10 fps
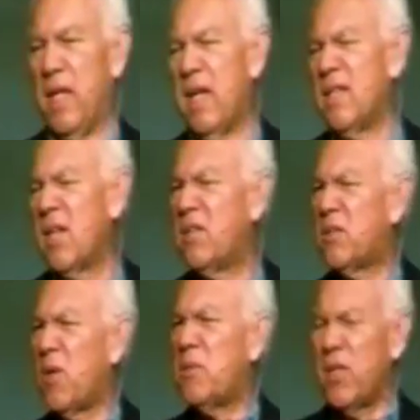There's a
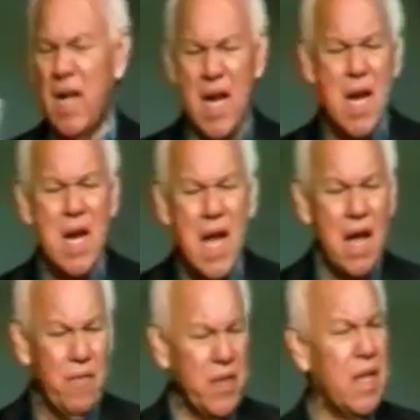scripture that I
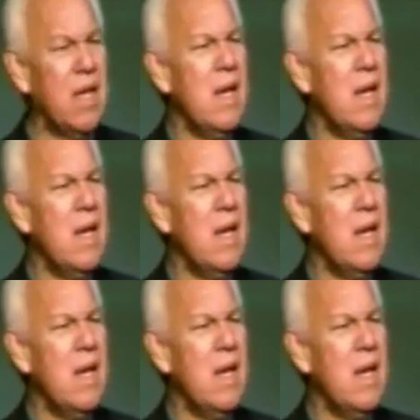love in the